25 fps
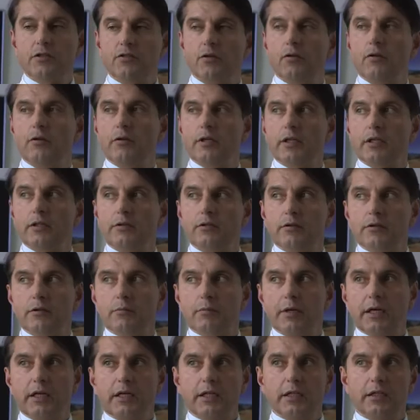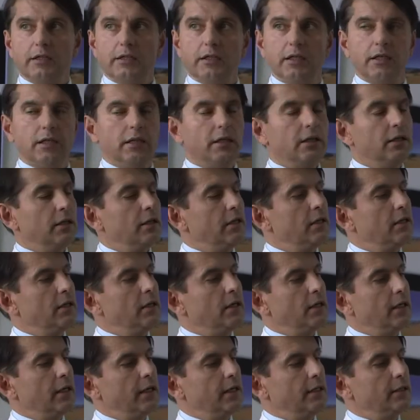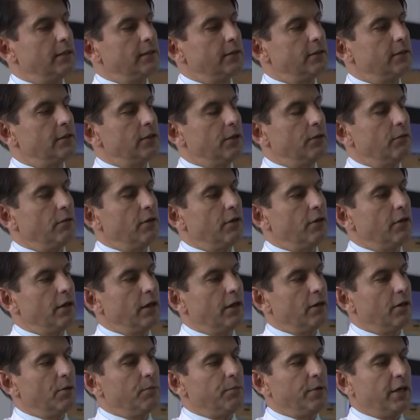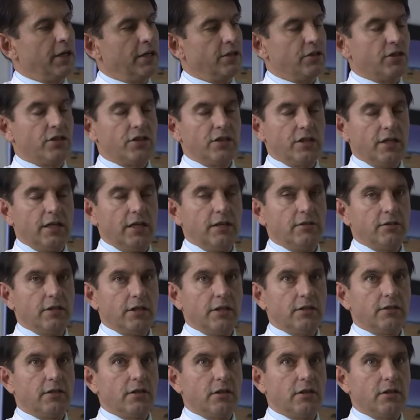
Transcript: to look into the bucket, and the only thing the patient sees is